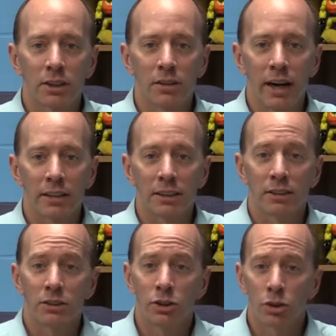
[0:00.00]
correct.
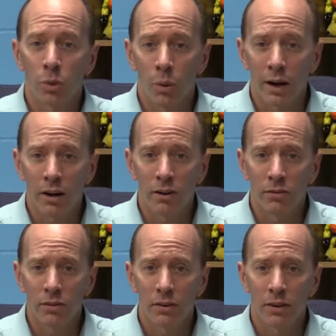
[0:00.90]

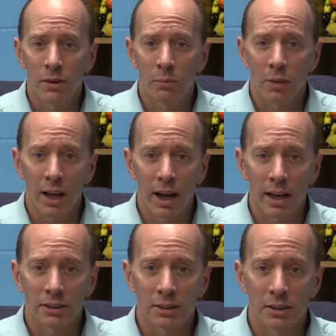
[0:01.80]
12
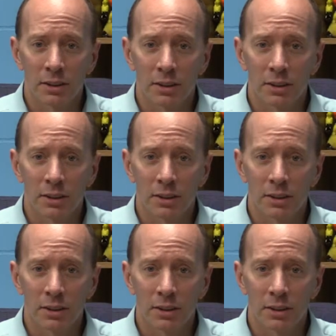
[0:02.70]
blocks